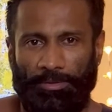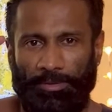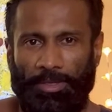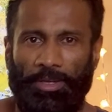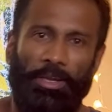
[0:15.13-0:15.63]

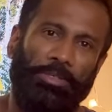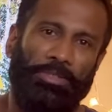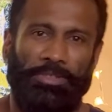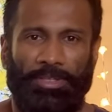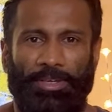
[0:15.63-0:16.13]
Hi
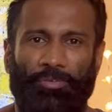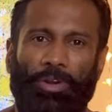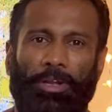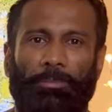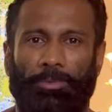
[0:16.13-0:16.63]
guys,
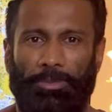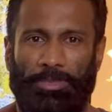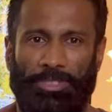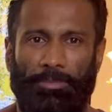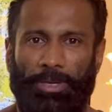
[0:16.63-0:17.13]
welcome to the
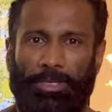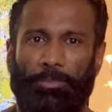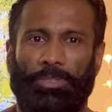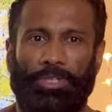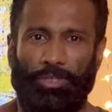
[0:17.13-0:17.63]
Muscle Minder
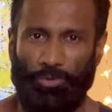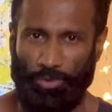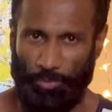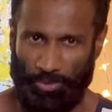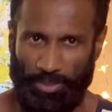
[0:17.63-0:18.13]
Prasanna
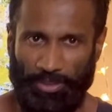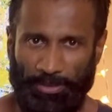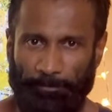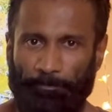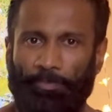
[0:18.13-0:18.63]
YouTube channel.
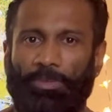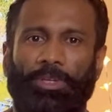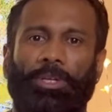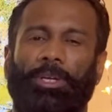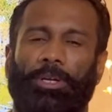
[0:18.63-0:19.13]

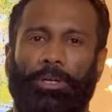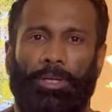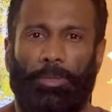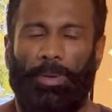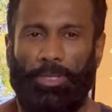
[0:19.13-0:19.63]

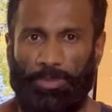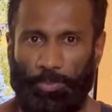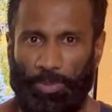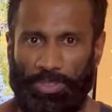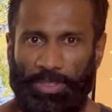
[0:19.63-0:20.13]
My name is
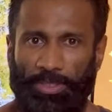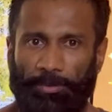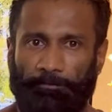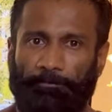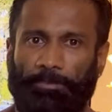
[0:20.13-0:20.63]
Prasanna,
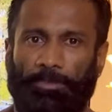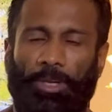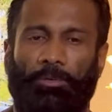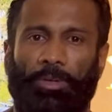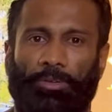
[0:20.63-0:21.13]

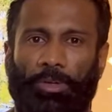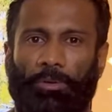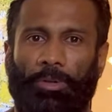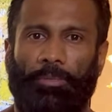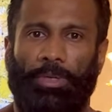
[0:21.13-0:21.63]
level 3
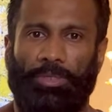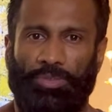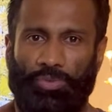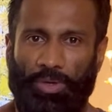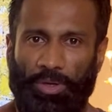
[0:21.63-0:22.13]
qualified
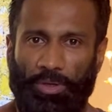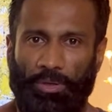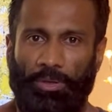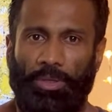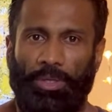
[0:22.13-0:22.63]
trainer,
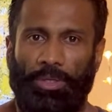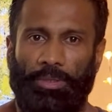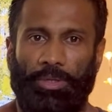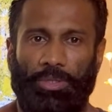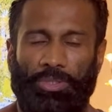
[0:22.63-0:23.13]

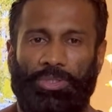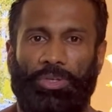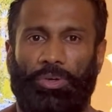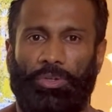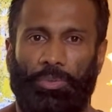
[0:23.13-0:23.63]
10 years
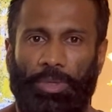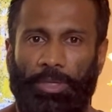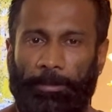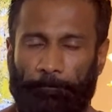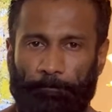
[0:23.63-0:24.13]
here in
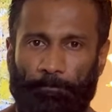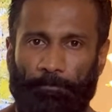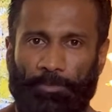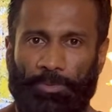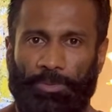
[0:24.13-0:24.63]
UAE.
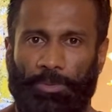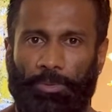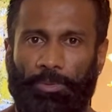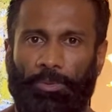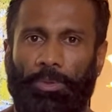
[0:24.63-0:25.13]

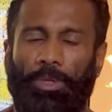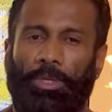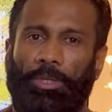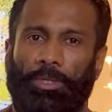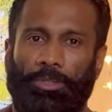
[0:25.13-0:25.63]
So
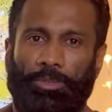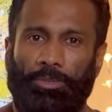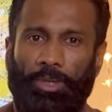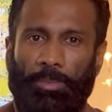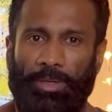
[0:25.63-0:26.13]

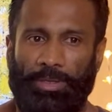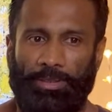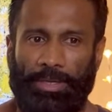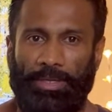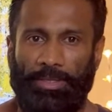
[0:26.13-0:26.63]
today my
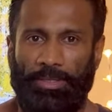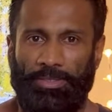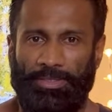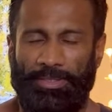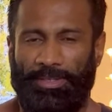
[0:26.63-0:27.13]
content is